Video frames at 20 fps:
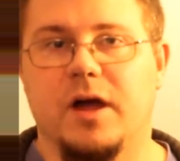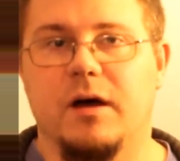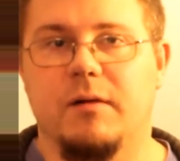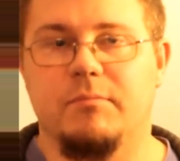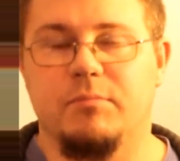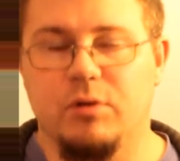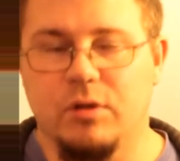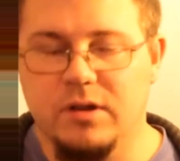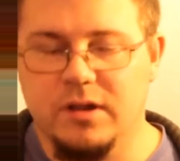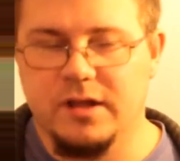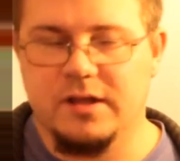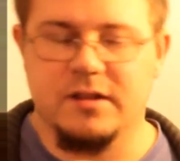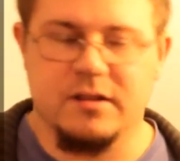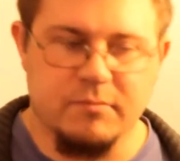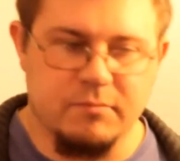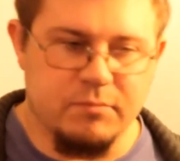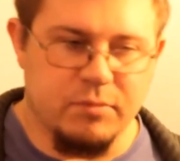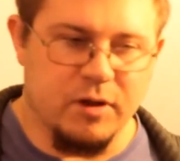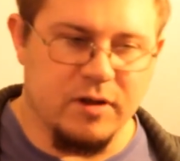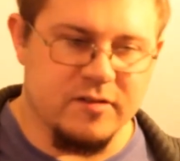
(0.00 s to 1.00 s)
pulling the
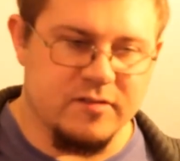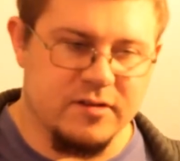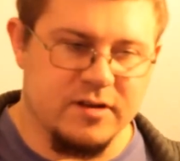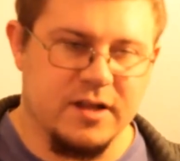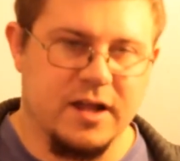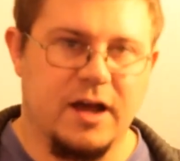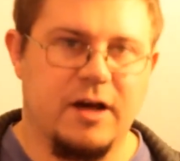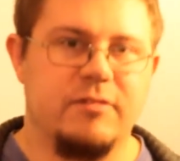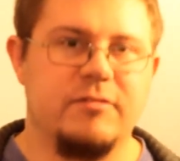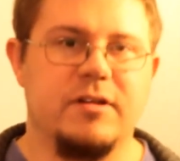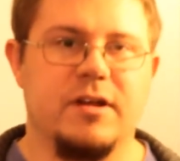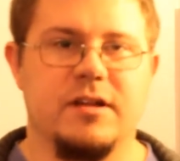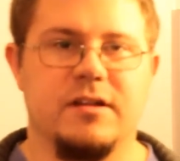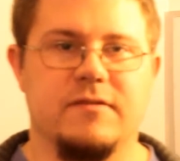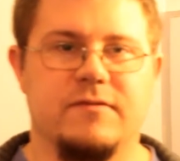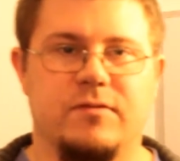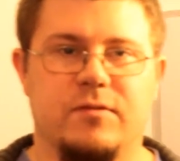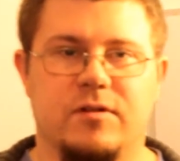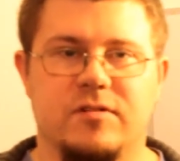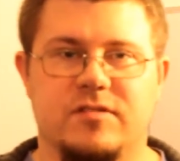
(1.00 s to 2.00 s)
person down, and the
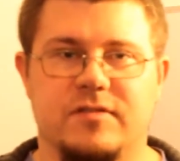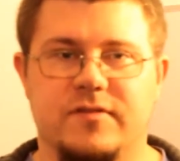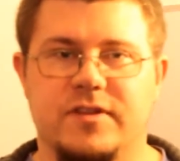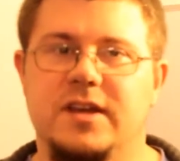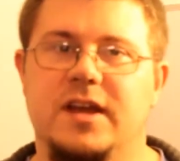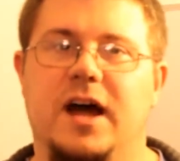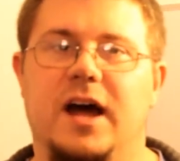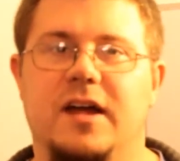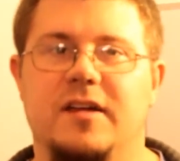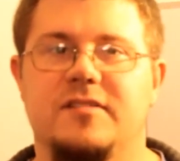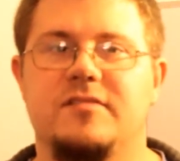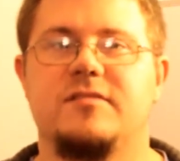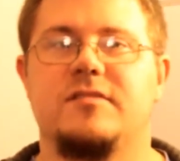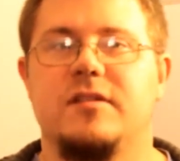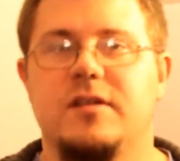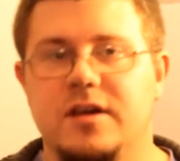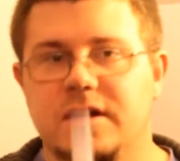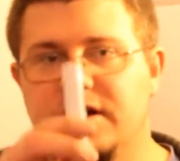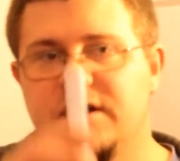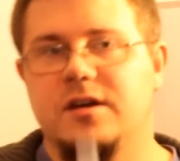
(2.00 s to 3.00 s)
force of the ice
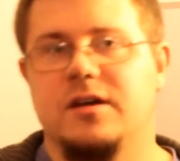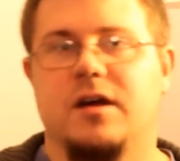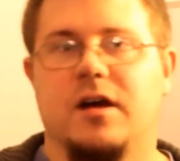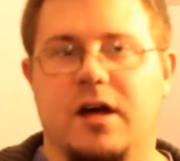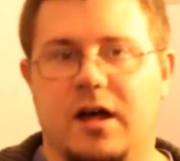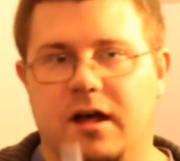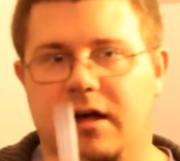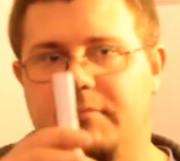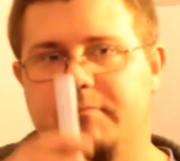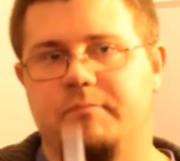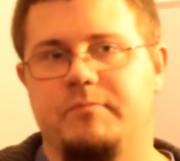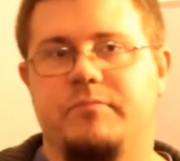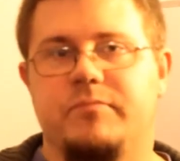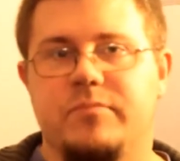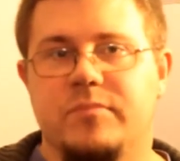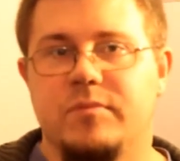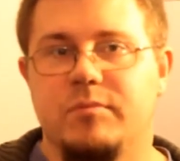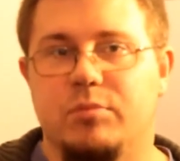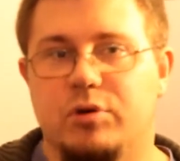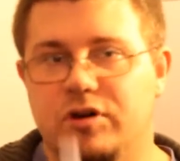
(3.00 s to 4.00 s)

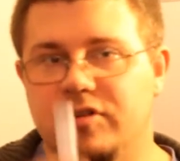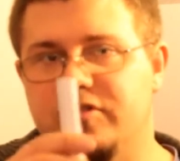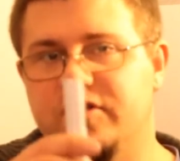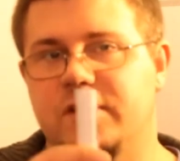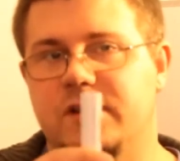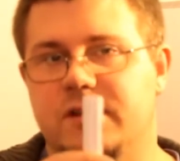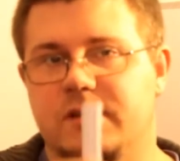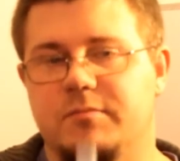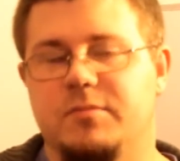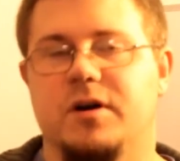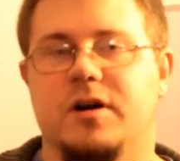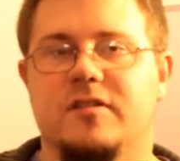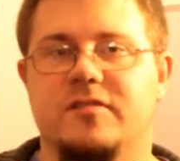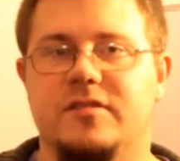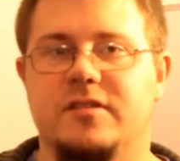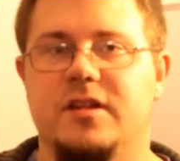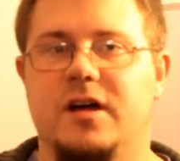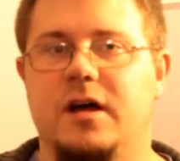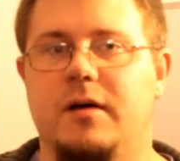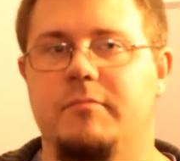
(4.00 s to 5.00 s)
pushing the
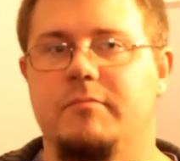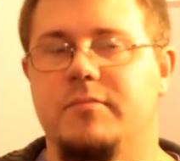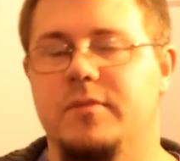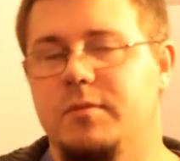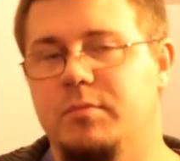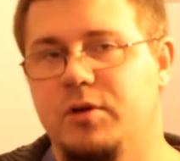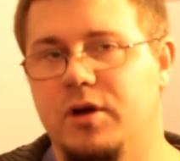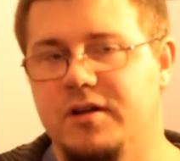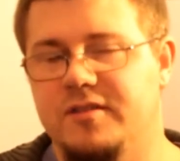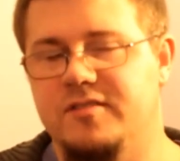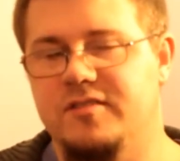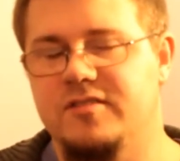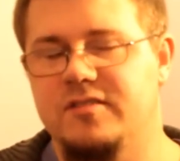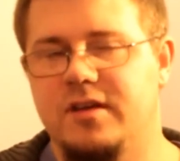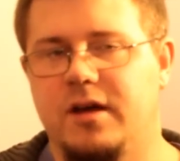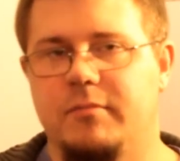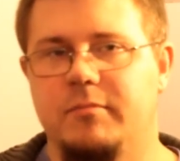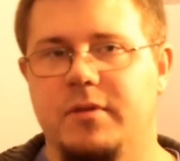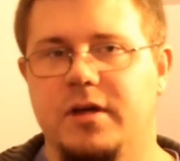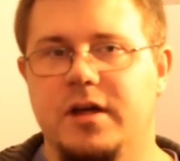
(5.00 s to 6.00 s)
persons
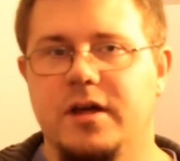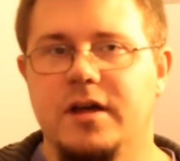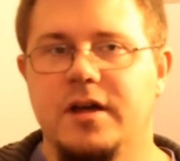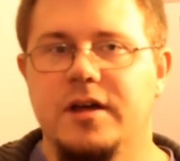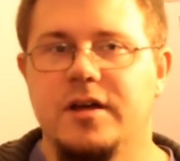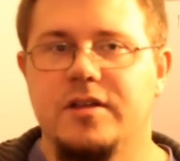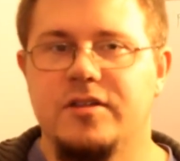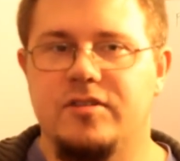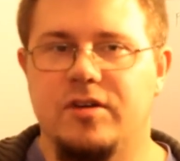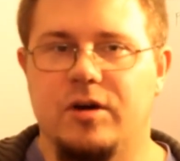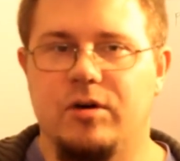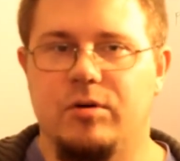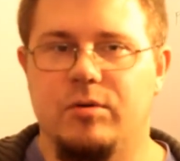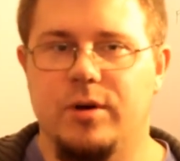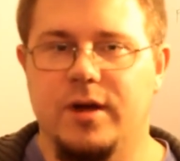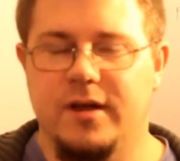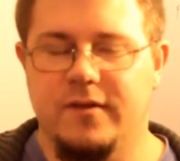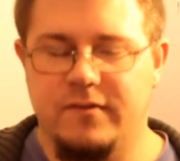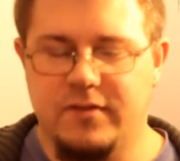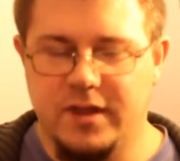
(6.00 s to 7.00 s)
up. So
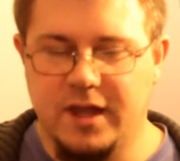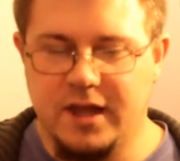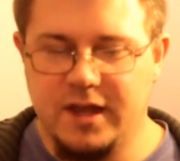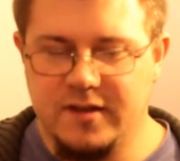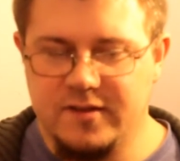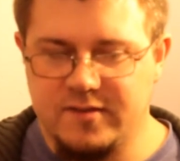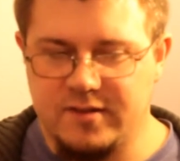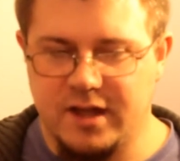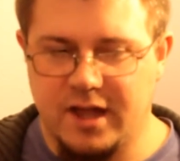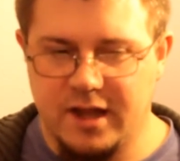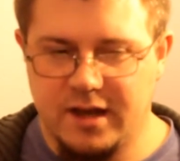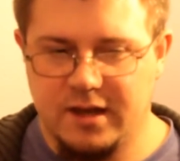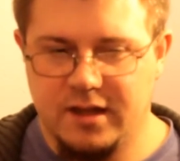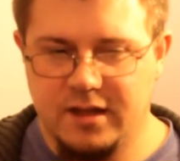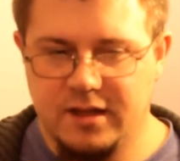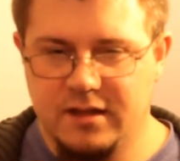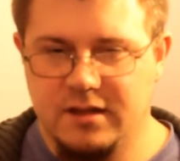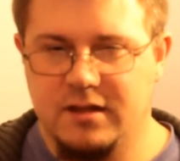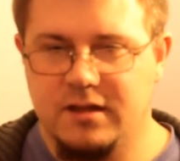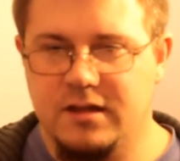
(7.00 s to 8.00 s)
if they are
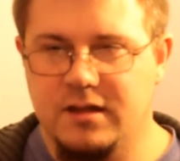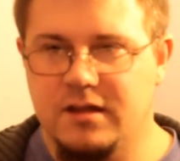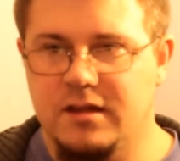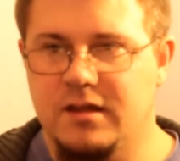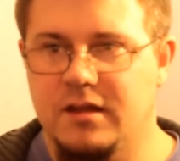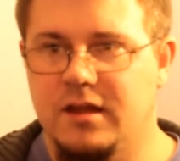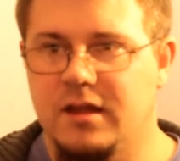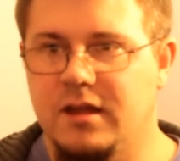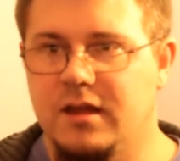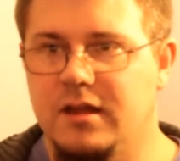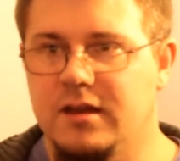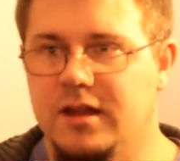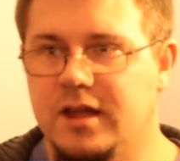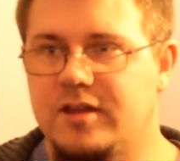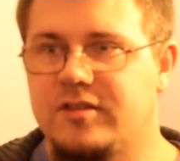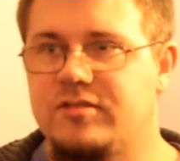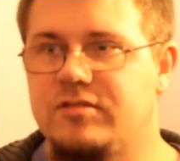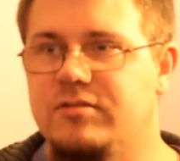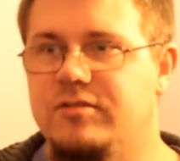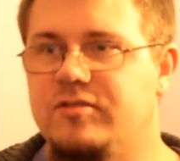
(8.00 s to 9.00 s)
standing
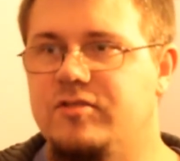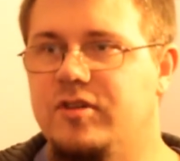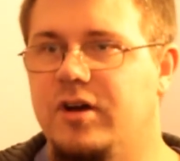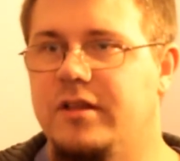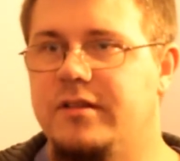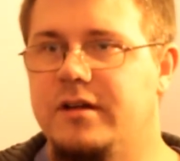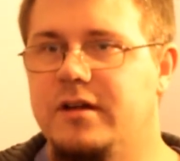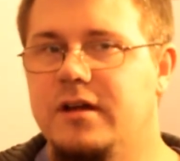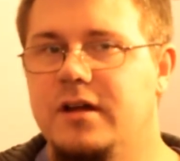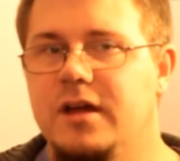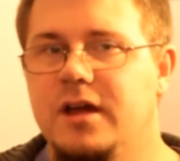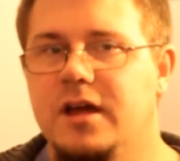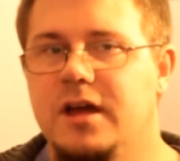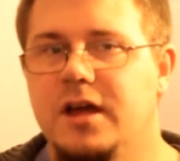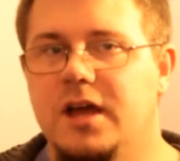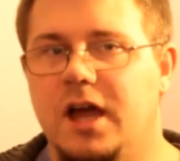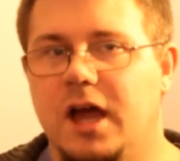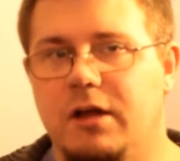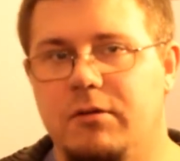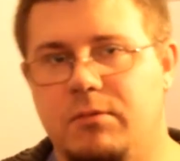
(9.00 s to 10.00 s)
next to each other
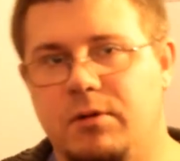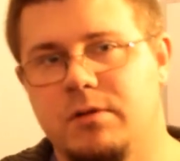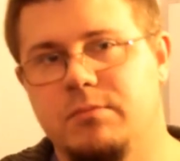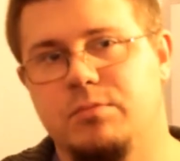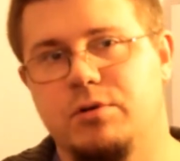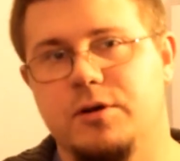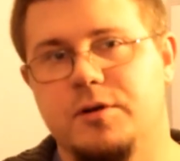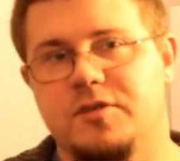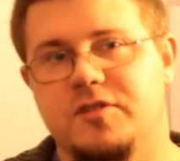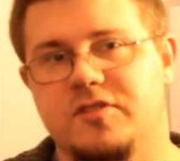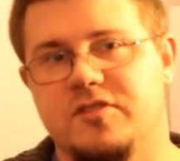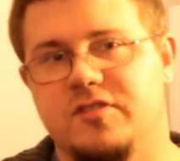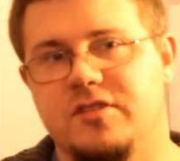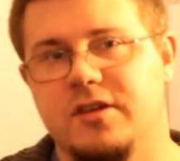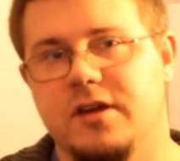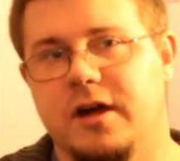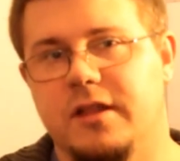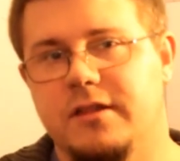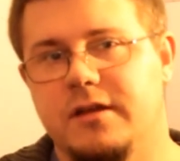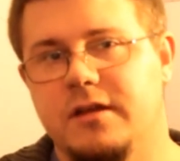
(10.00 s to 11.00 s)
and one pushes
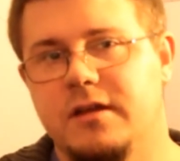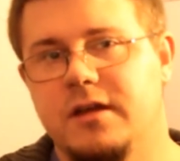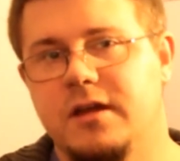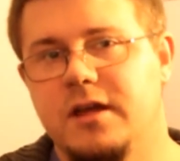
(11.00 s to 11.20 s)
the other,